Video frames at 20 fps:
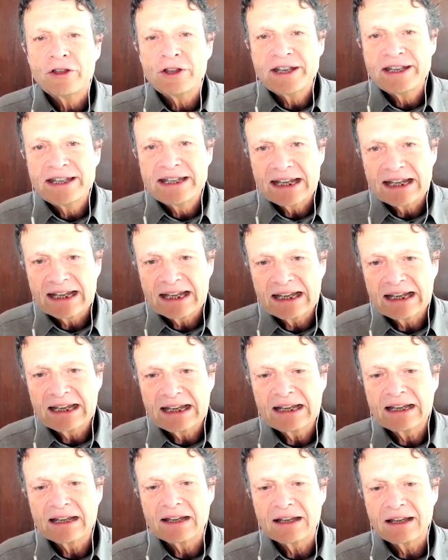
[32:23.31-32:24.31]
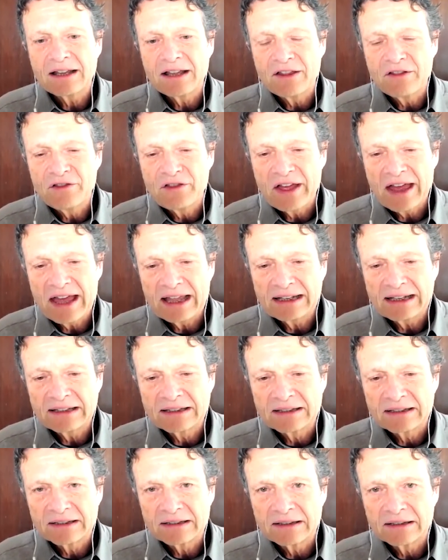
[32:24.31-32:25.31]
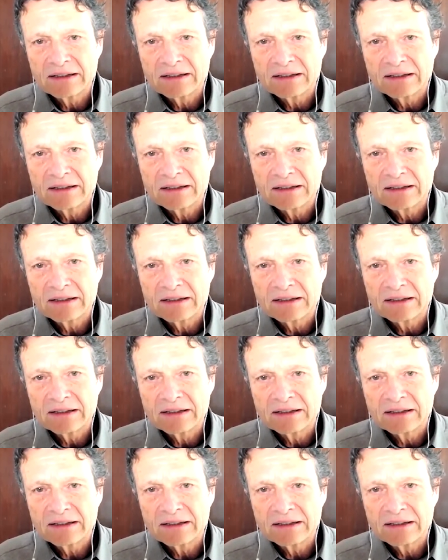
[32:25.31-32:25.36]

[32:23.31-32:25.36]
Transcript: day that